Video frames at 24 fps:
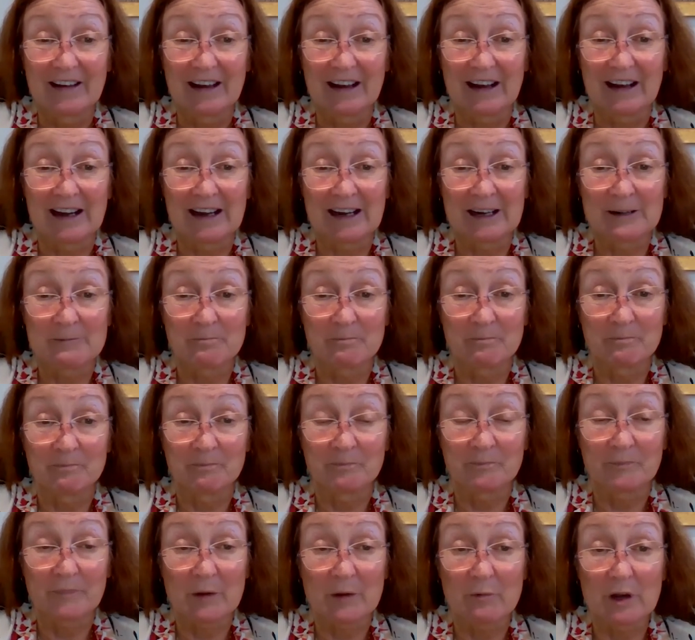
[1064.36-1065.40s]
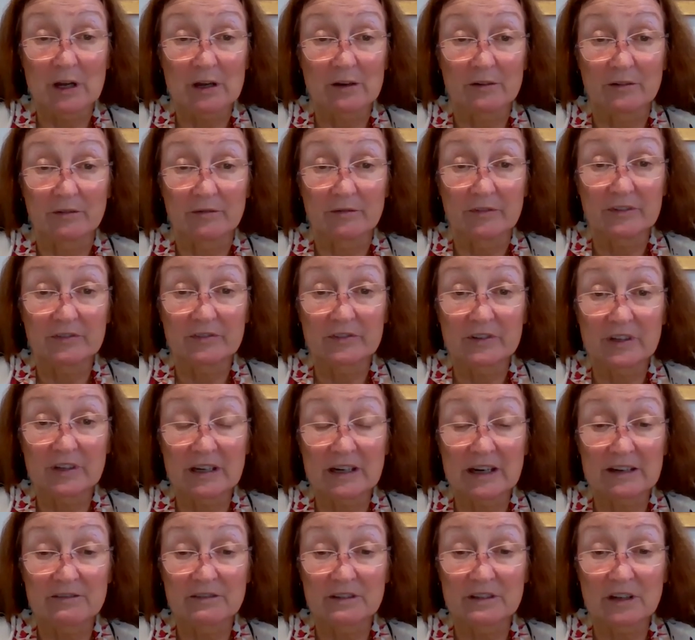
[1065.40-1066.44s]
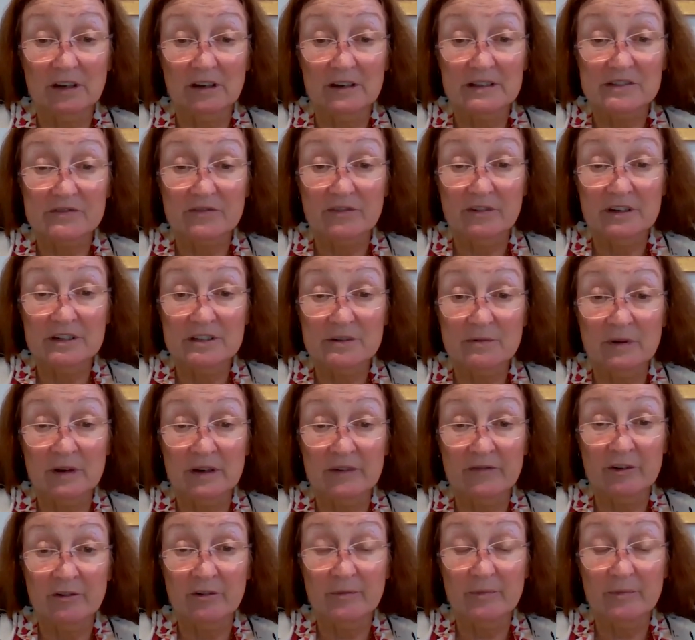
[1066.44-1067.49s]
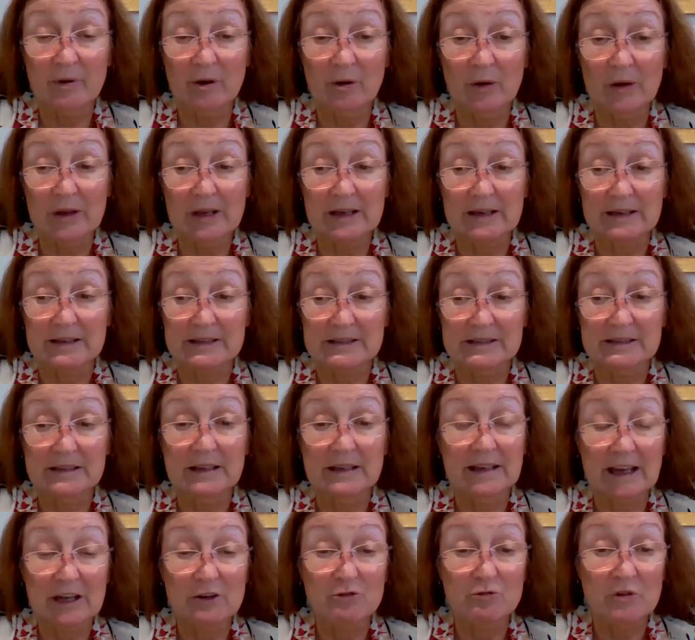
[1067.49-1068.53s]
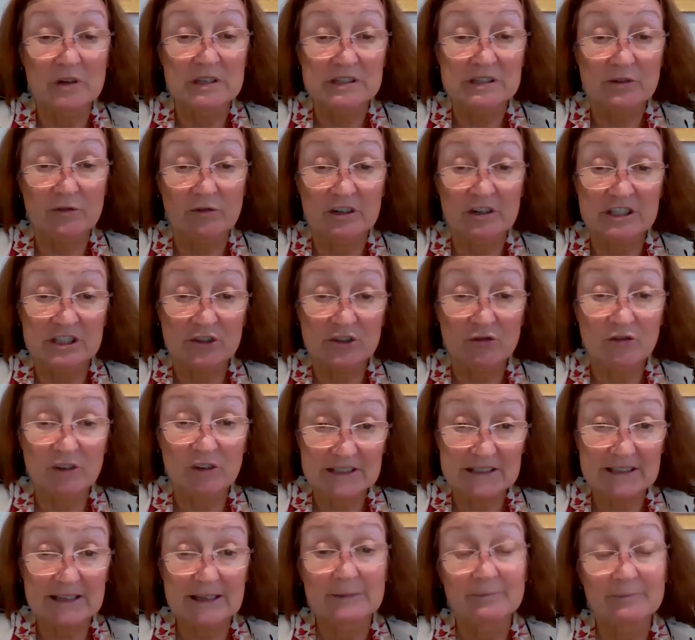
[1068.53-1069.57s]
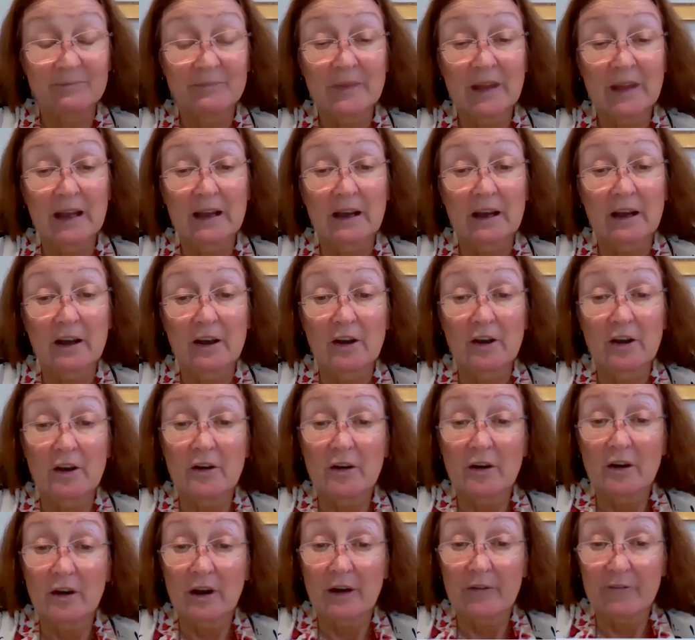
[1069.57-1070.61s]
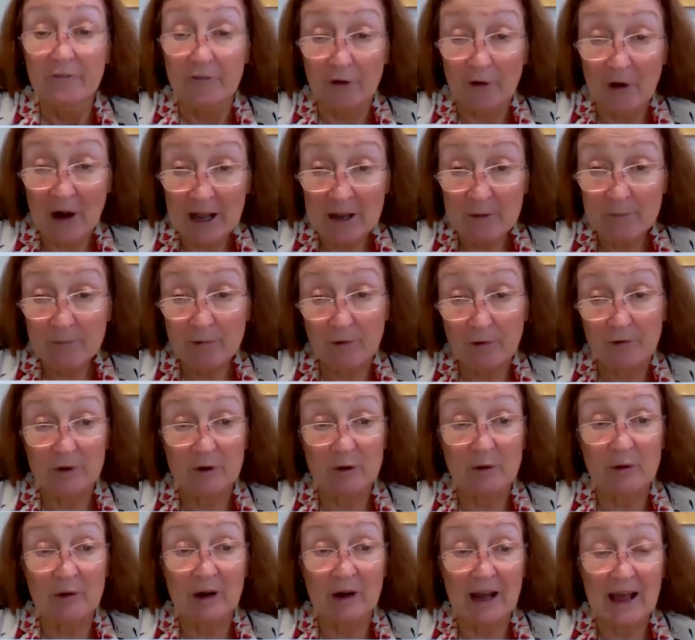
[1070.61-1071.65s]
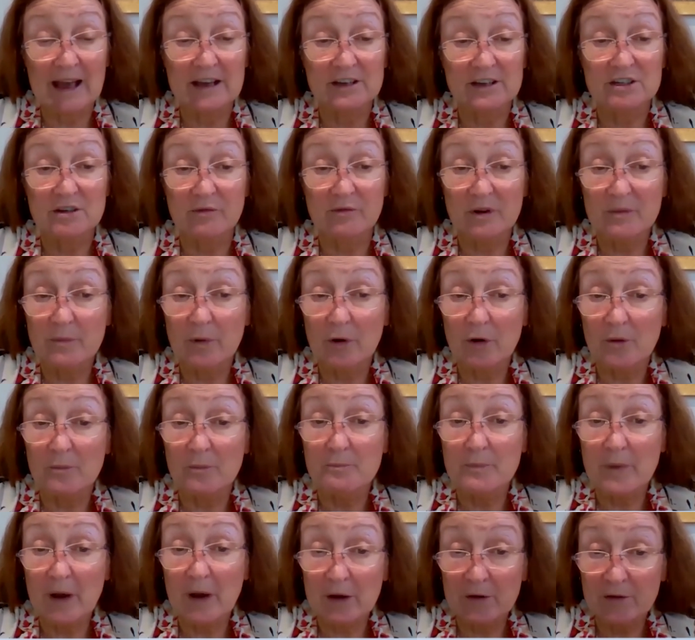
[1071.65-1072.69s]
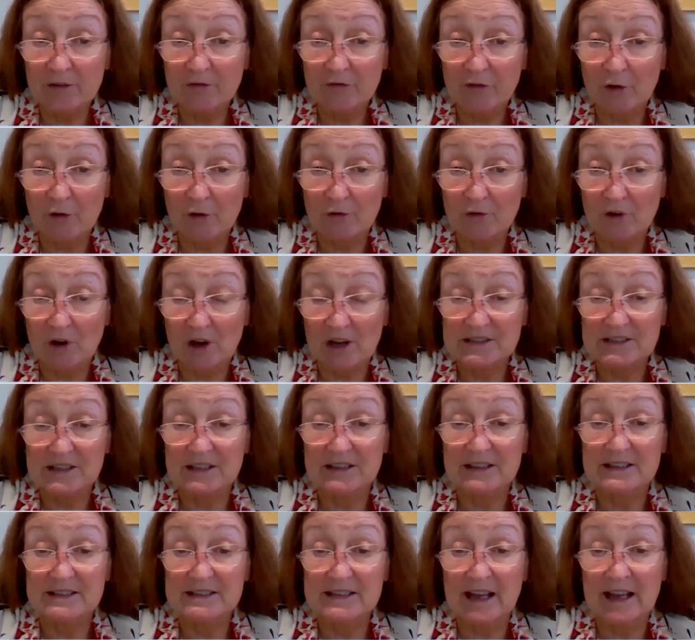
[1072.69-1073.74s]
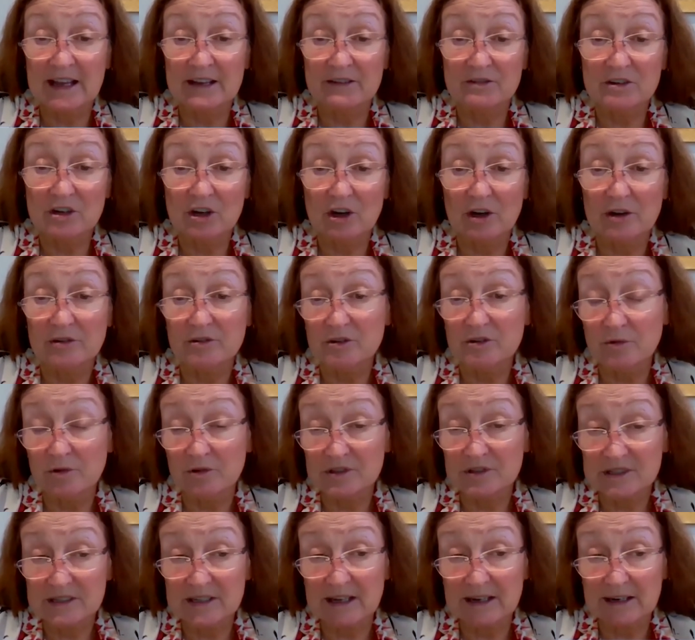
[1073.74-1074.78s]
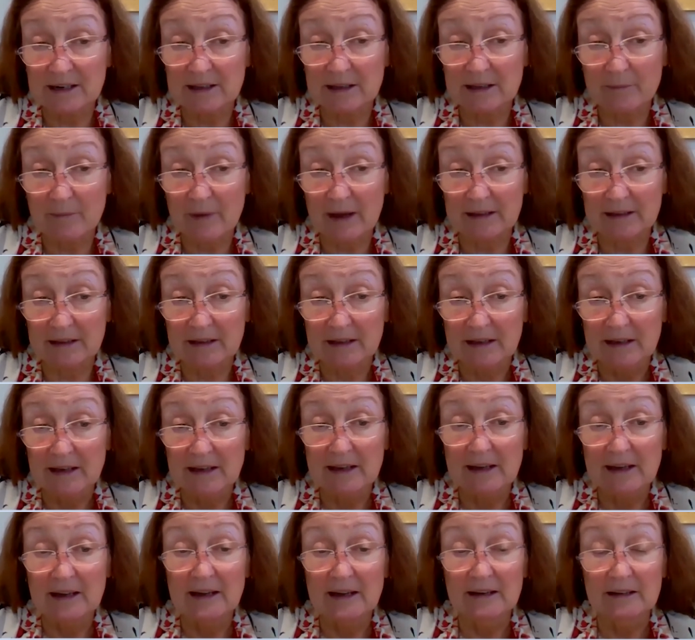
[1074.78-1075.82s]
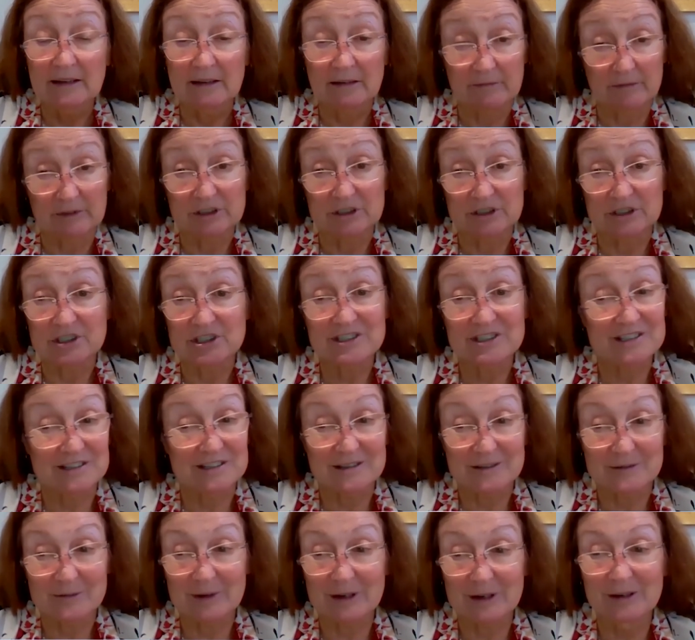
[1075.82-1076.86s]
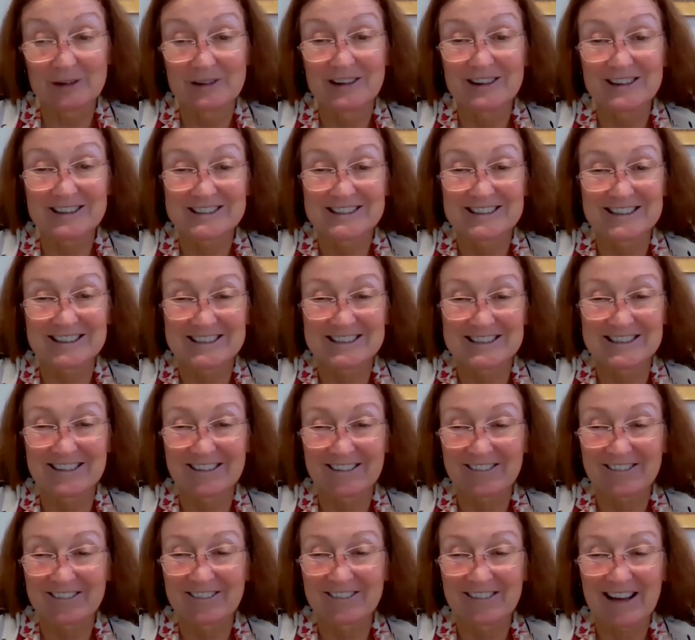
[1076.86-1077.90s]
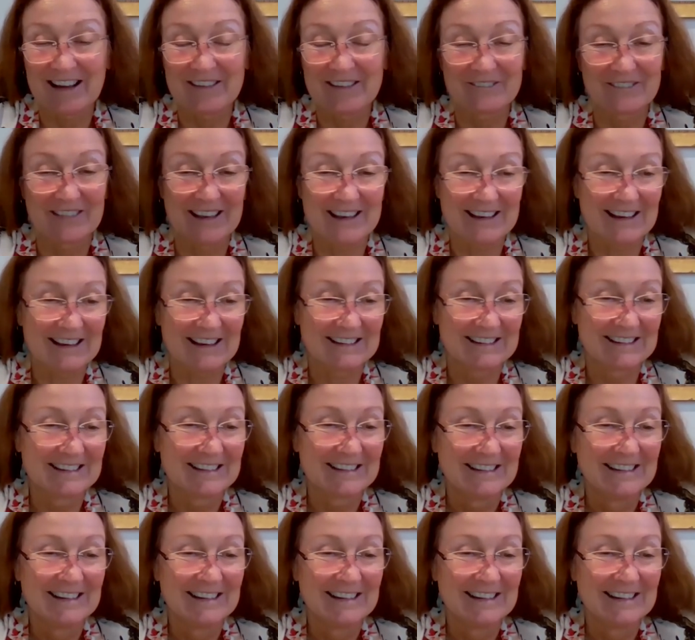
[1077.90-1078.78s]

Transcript: Well, $1,500 for each one of your employees. Again, risk, risk, risk. For April, you're allowed to report both fortnights at the same time towards the end of the month, which is just as well because it's not all up there yet.